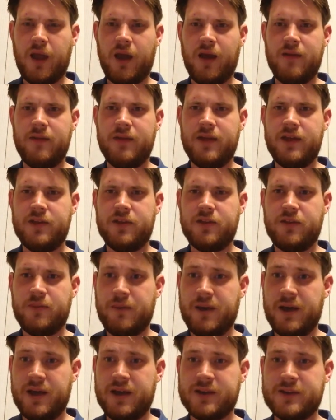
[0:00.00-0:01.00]
And then at the
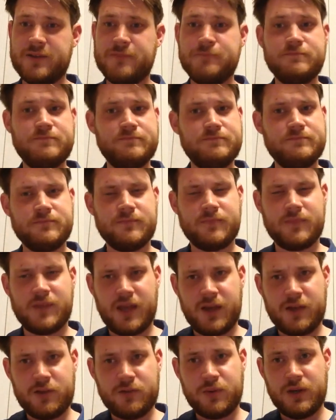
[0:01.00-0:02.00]
back,
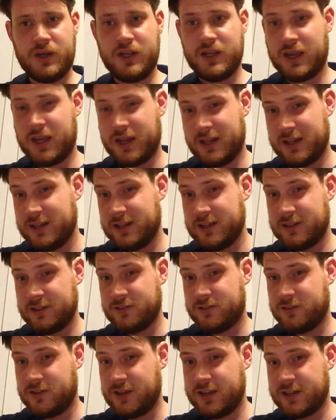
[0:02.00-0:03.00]
that's when you get a little
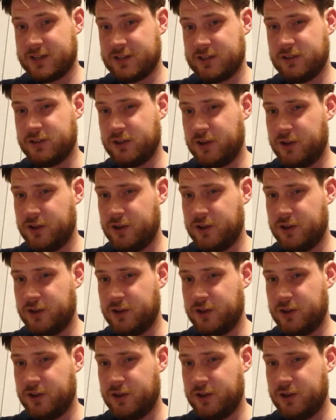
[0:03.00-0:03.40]
tickle